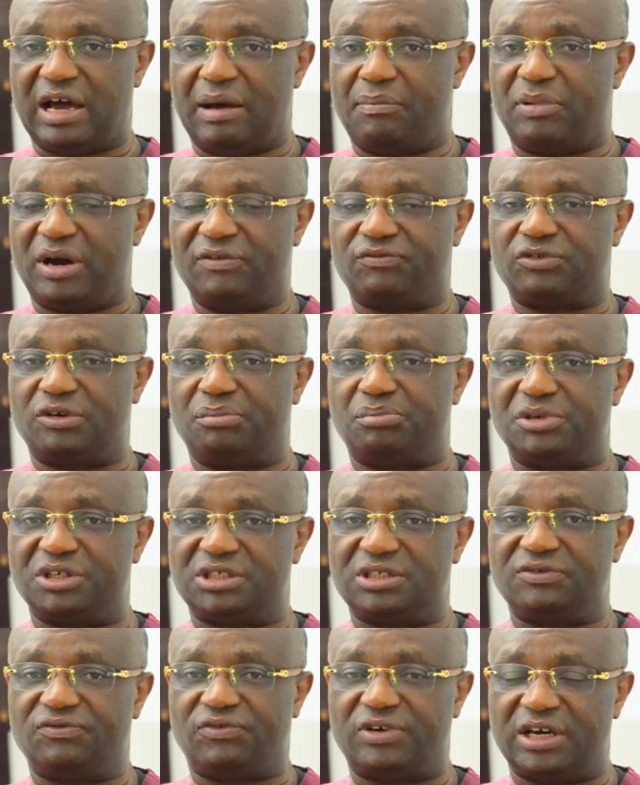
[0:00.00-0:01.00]
Apart from
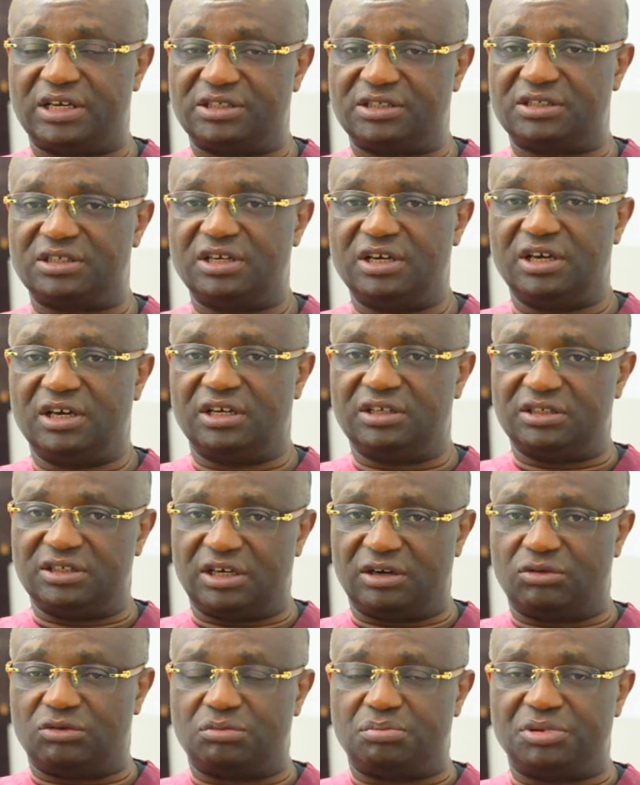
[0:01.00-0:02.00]
breathing fast,
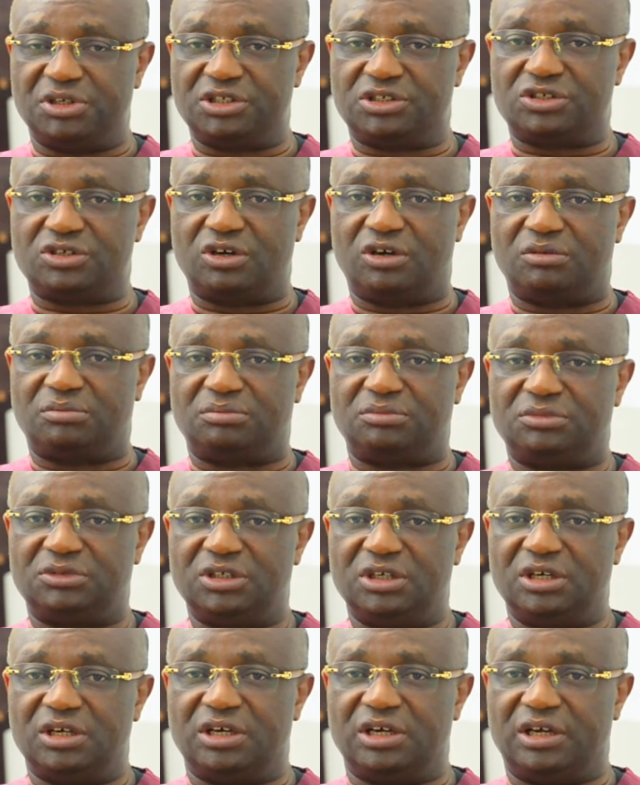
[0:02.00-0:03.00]
there will be some
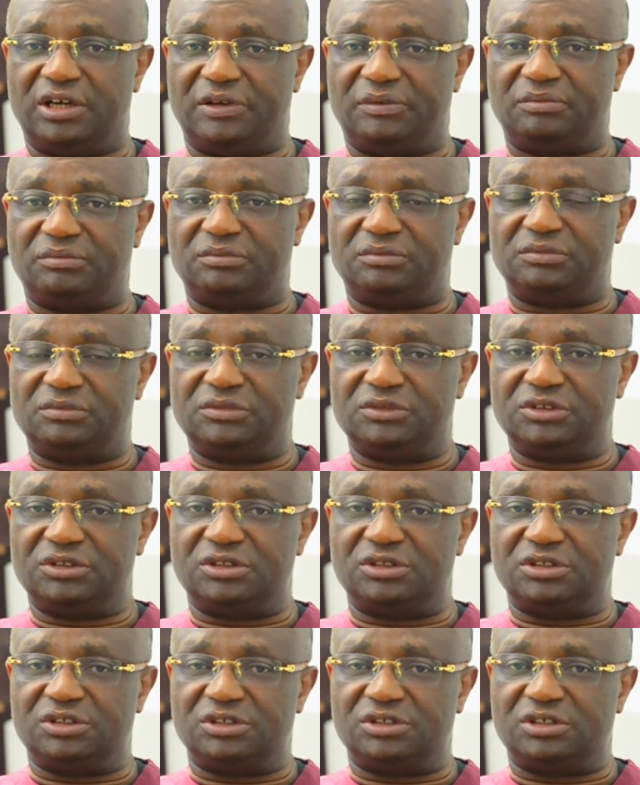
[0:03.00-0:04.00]
um,
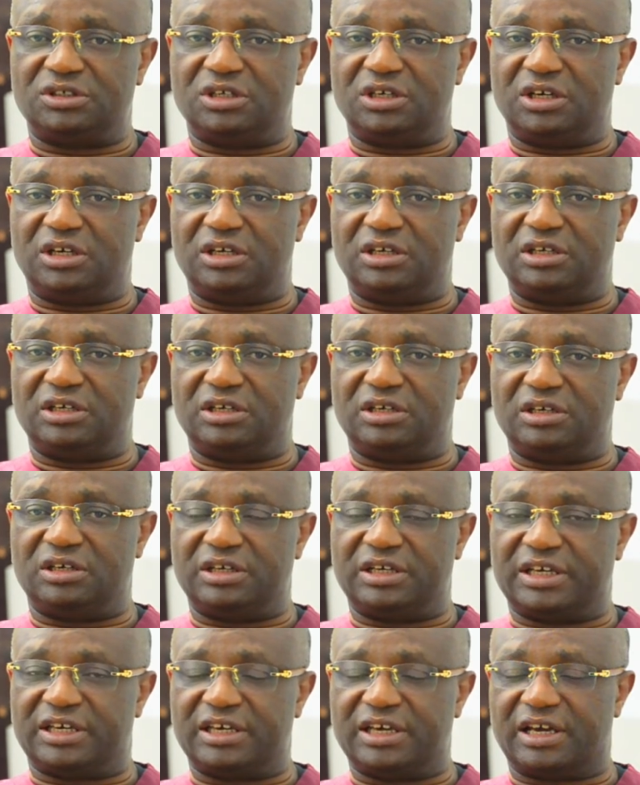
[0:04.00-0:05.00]

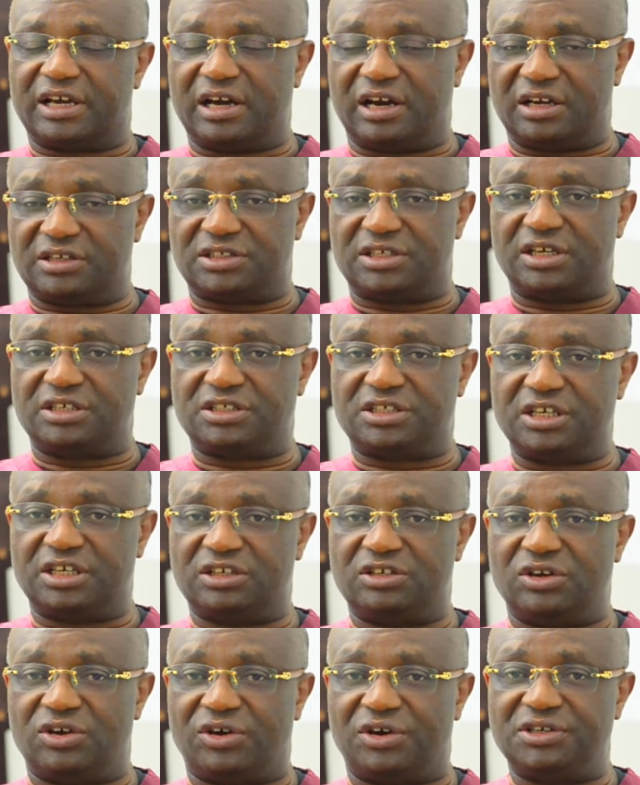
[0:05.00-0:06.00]
a
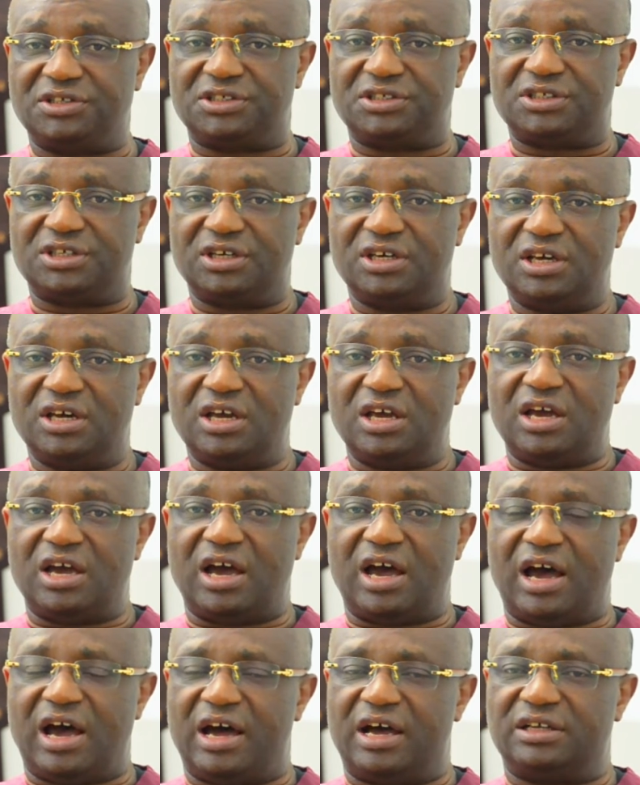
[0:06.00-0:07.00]
characteristic noise,
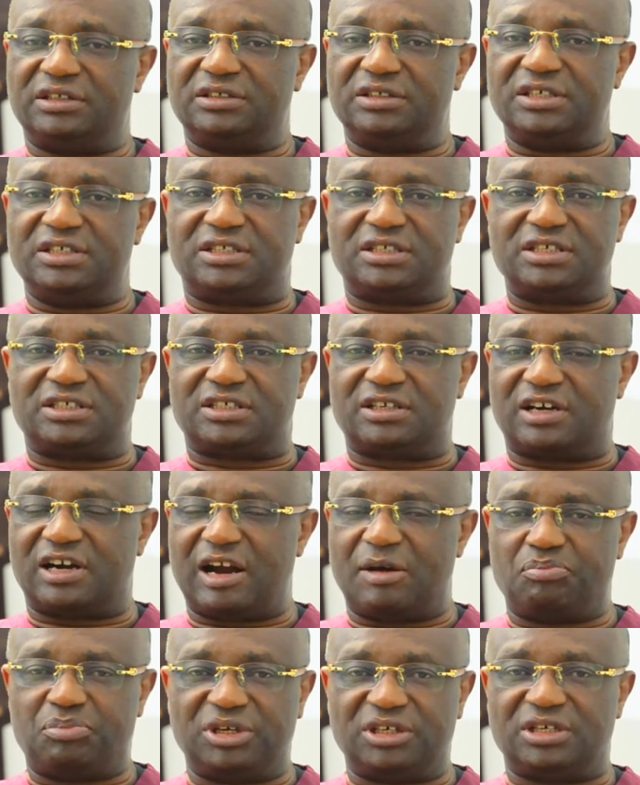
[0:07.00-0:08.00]
and it is
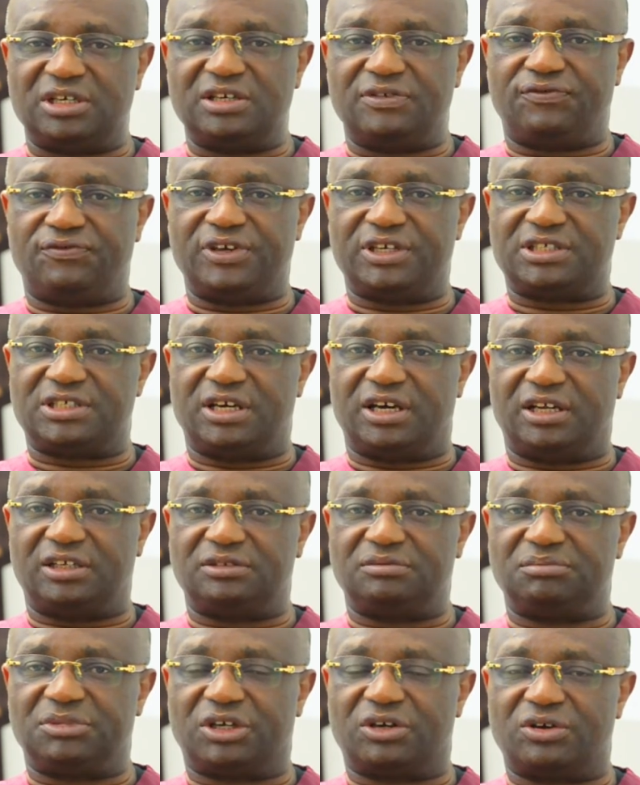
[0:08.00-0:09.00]
rapidly fatal
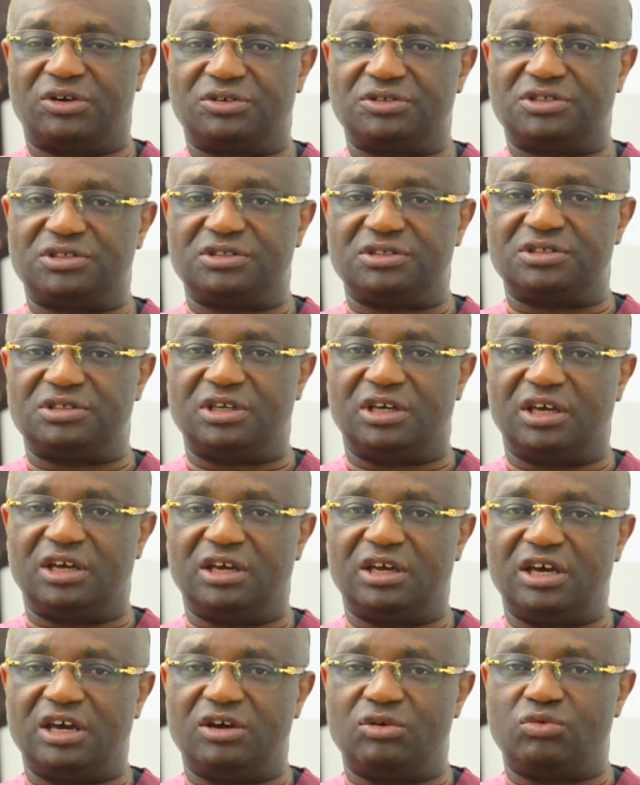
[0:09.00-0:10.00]
because the
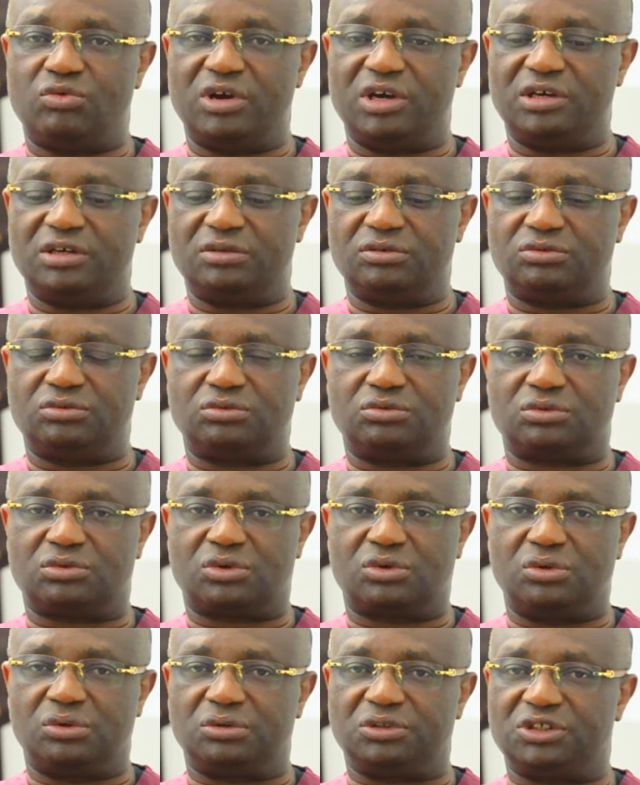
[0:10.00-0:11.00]
airway
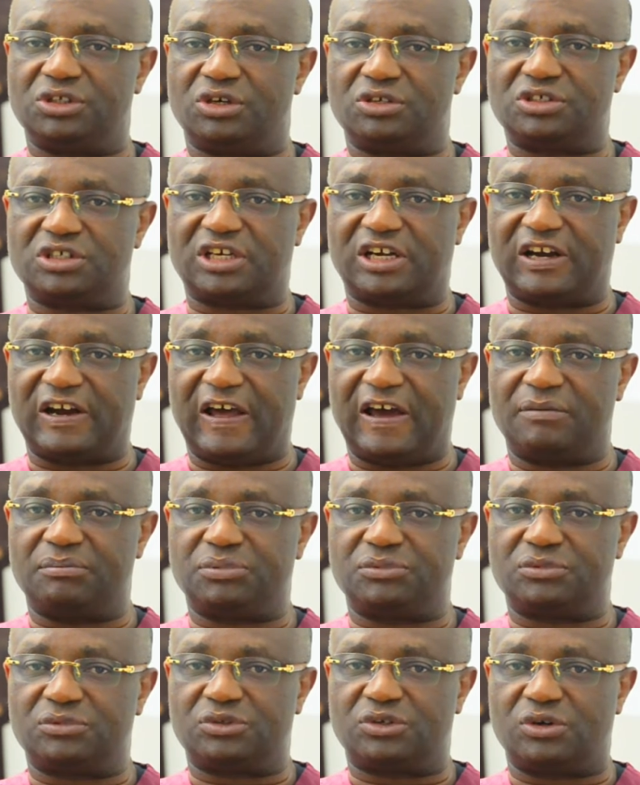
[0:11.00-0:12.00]
could just
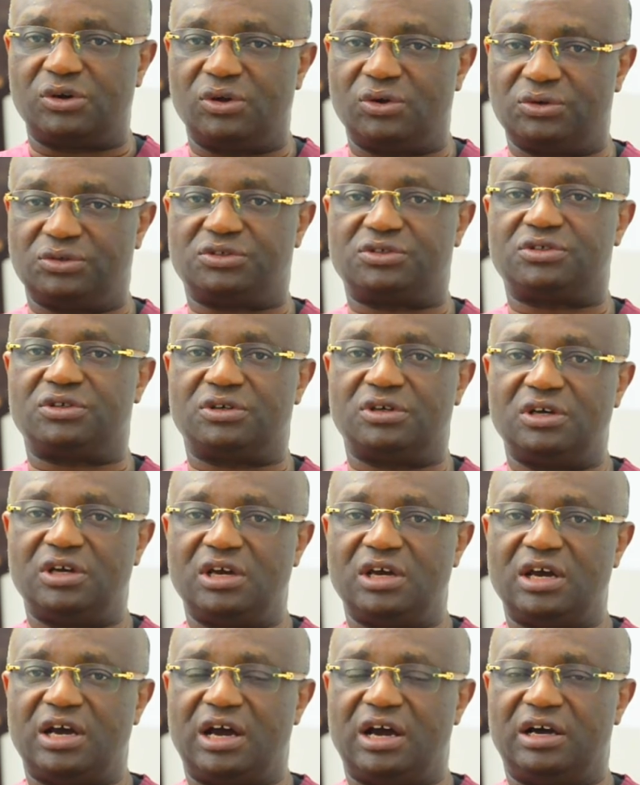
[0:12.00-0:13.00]
clamp closed,
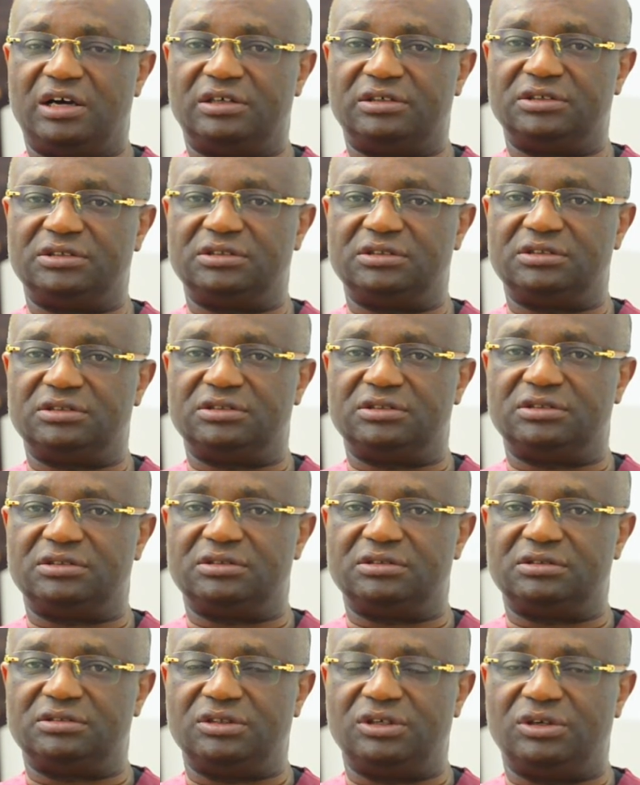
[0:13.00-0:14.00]

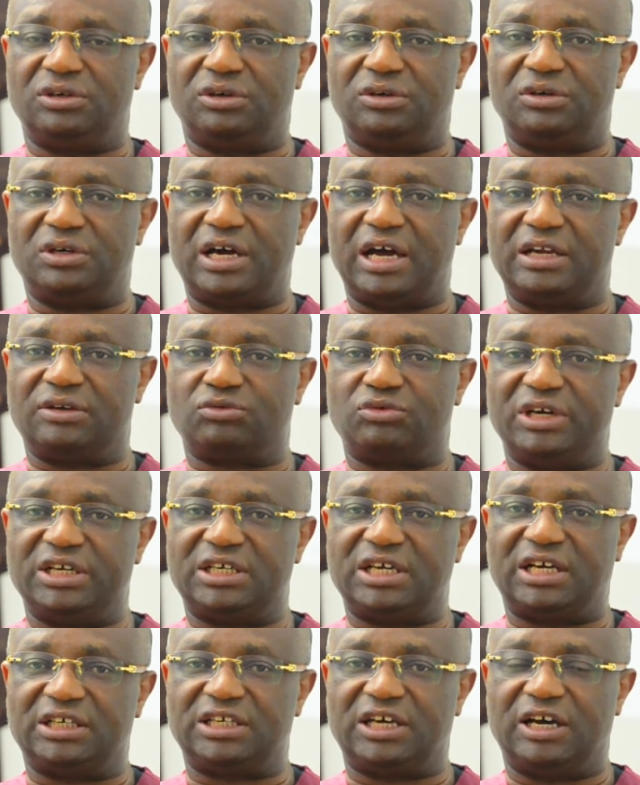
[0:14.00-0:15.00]
and when
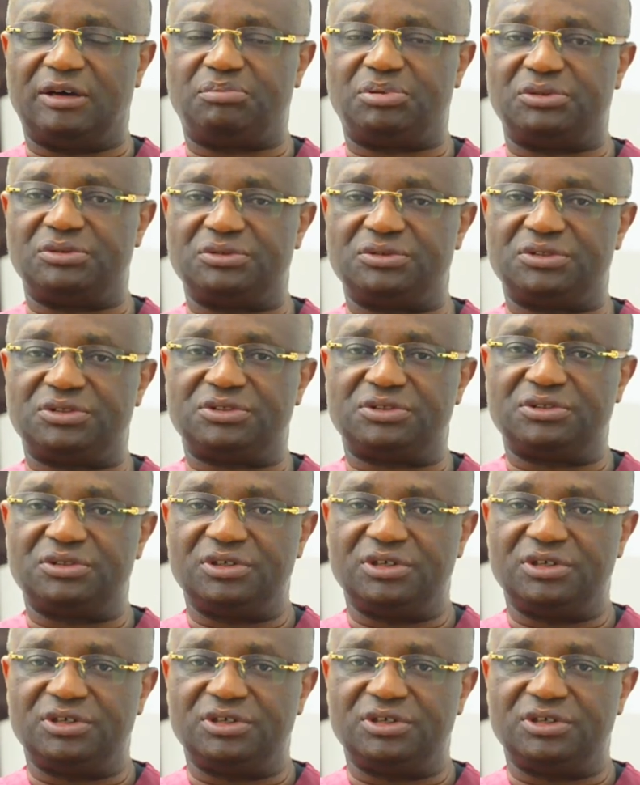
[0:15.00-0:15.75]
that happens,